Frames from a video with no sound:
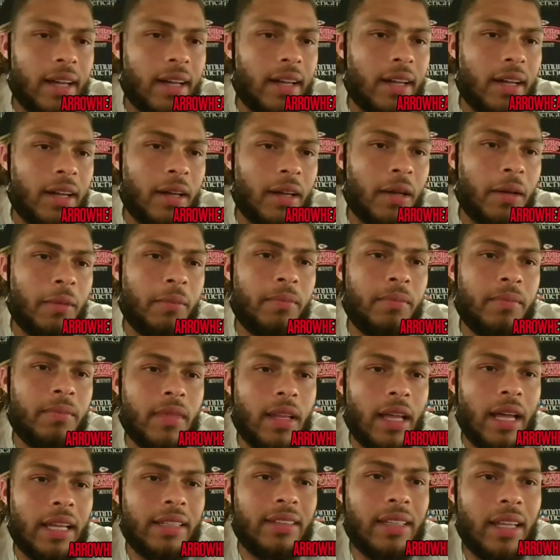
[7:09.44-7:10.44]
um,
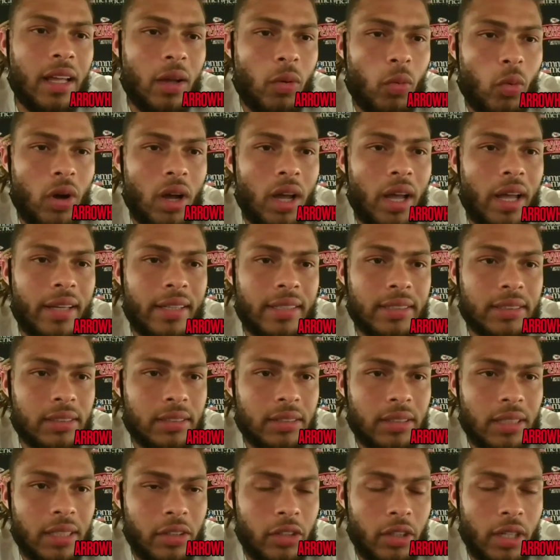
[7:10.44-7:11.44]
I think Juan is
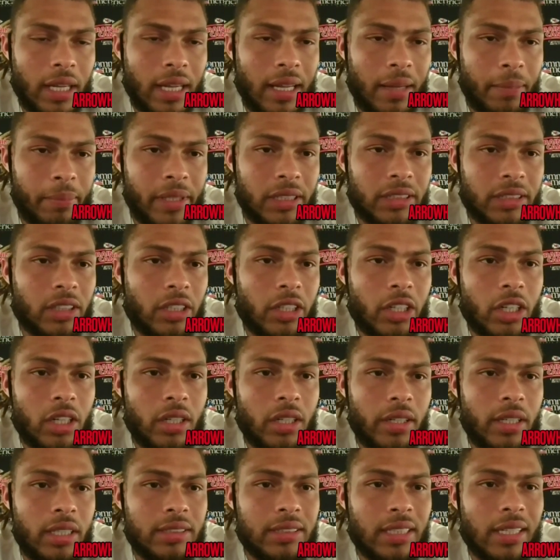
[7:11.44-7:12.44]
like I mentioned
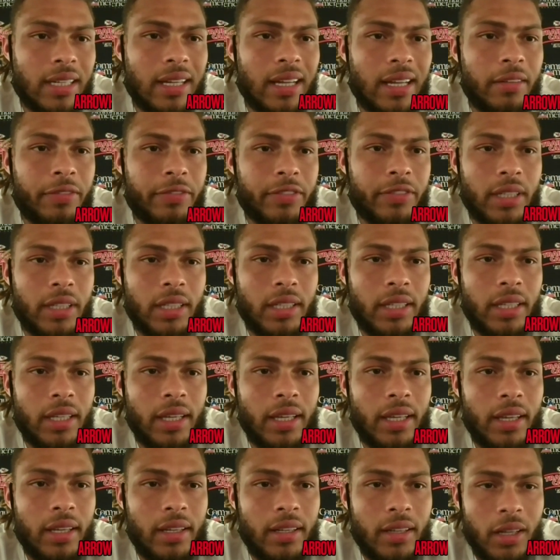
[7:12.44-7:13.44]
earlier. He's a confident
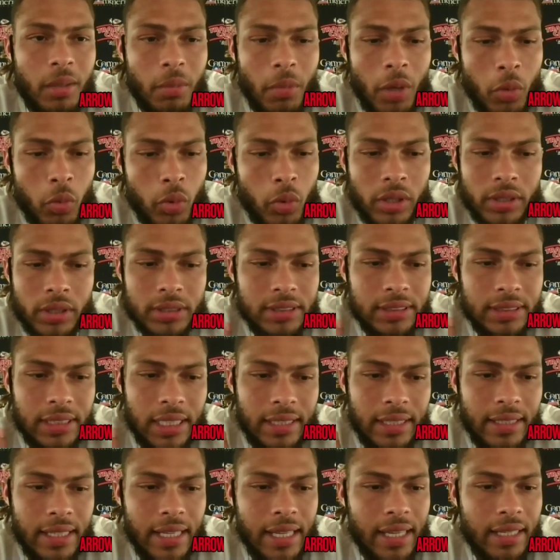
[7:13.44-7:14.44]
kid. Um, I wouldn't
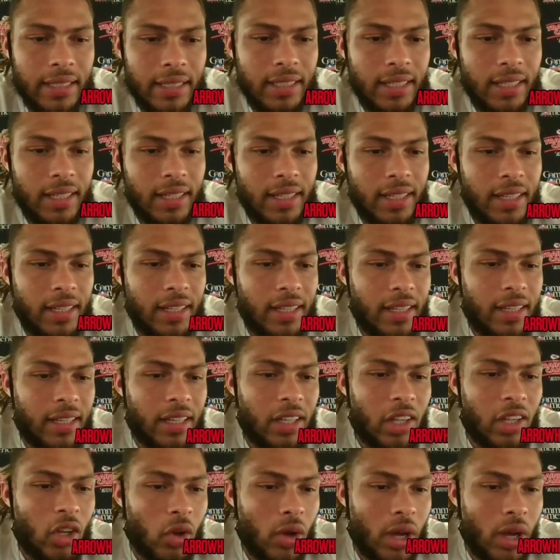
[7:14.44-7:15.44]
say that
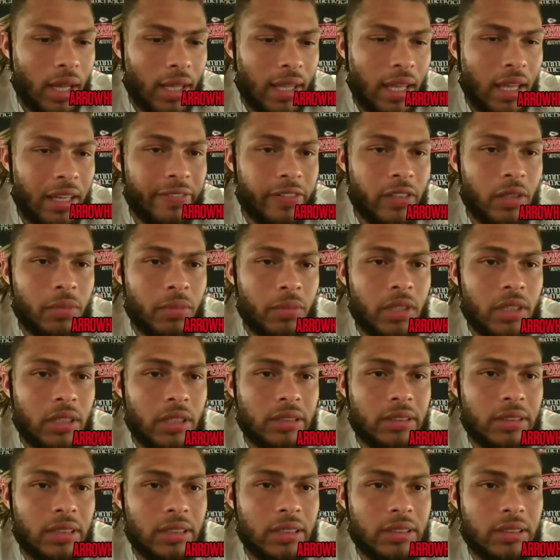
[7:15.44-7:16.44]
you know, I gave him
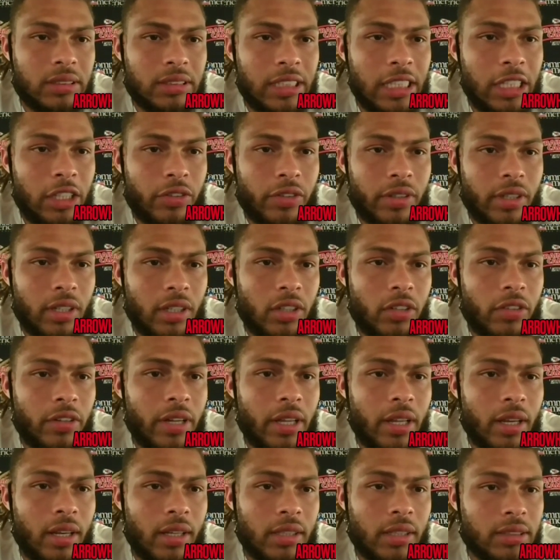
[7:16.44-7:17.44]
this this secret
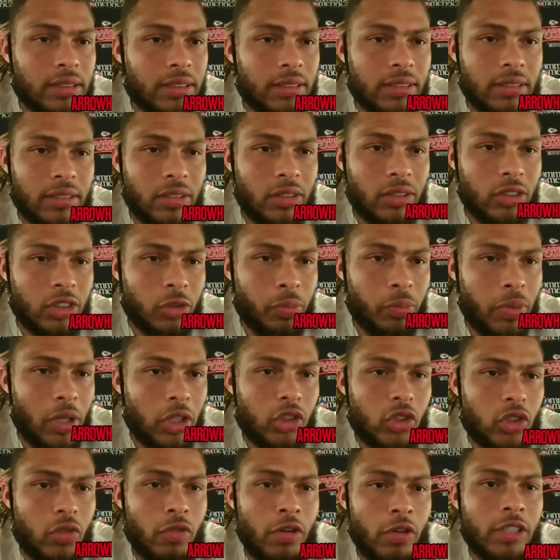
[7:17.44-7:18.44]
ingredient, you know,
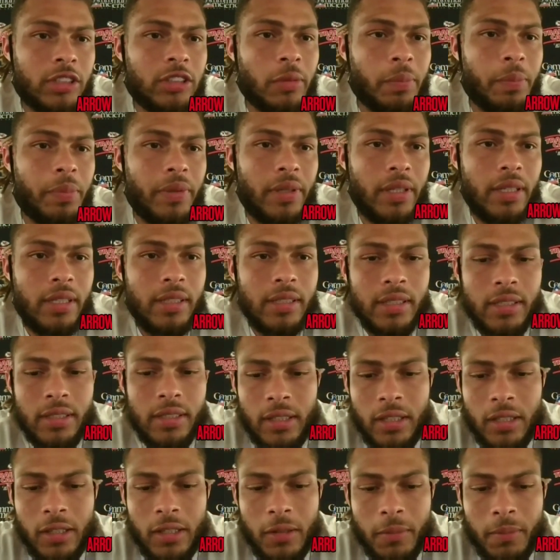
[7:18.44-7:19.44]
special recipe.
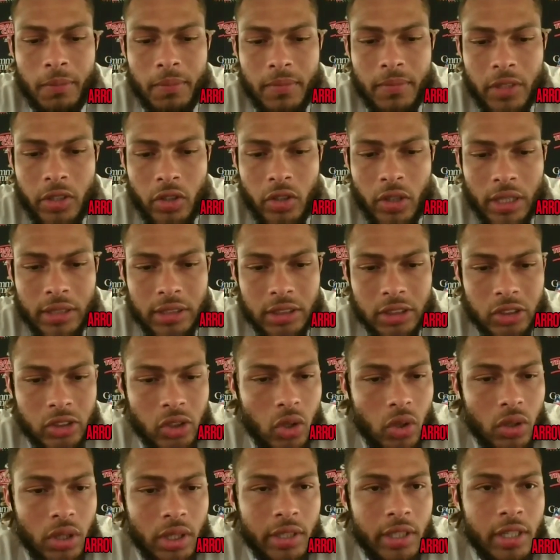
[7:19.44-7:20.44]
Um, you know, I just
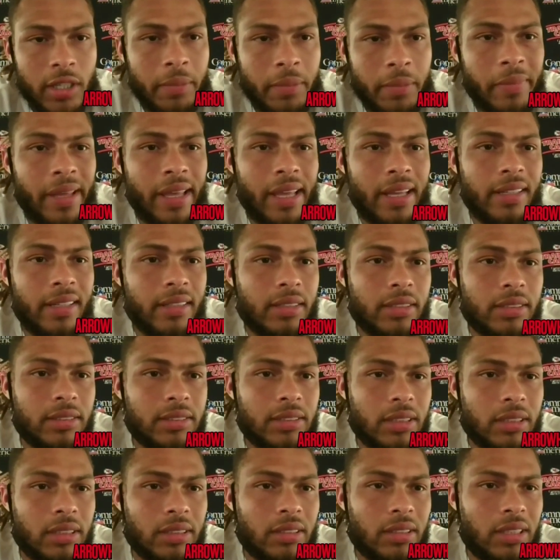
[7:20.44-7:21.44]
told the young man to,
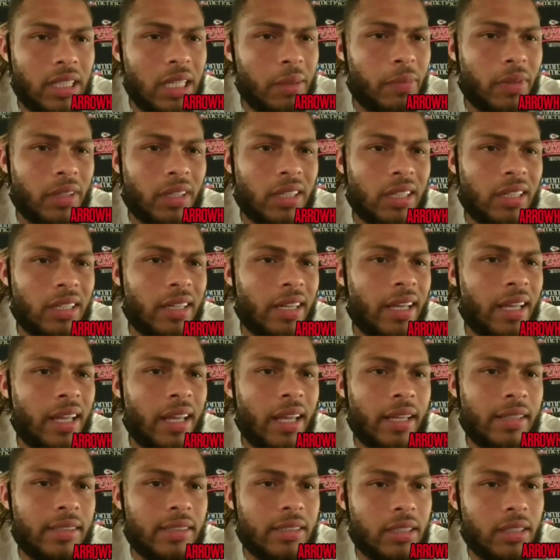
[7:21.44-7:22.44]
to, keep a clear
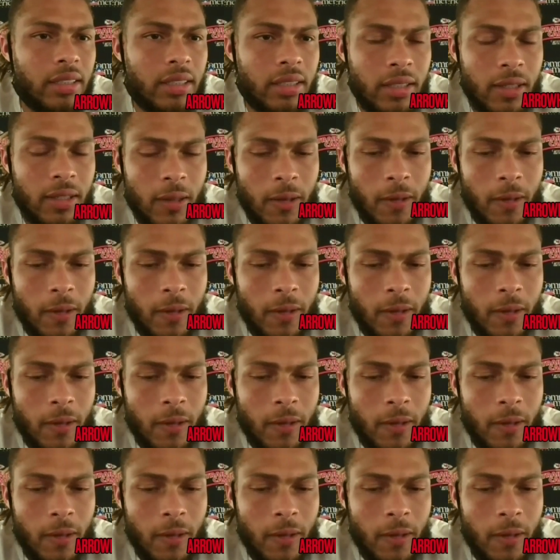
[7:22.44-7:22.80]
head, to